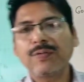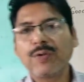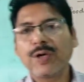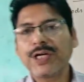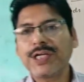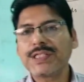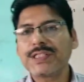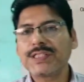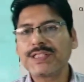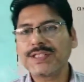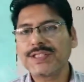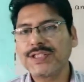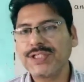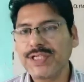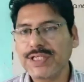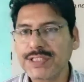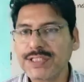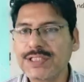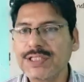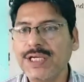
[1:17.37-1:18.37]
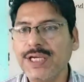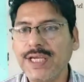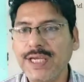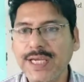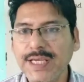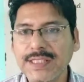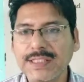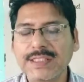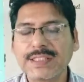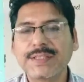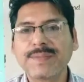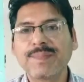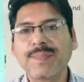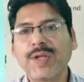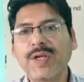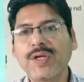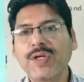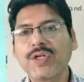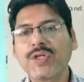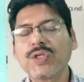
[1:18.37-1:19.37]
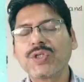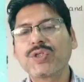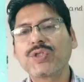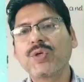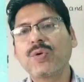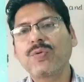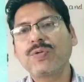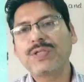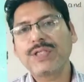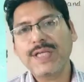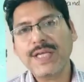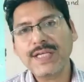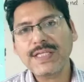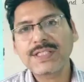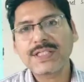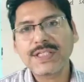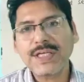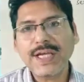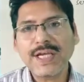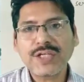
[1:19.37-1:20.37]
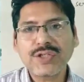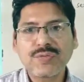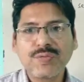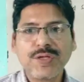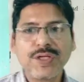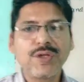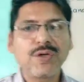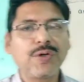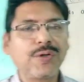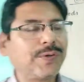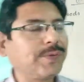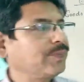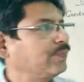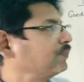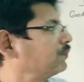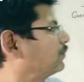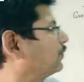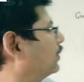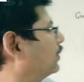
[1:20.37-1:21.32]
what is this GST is. So GST, as we know,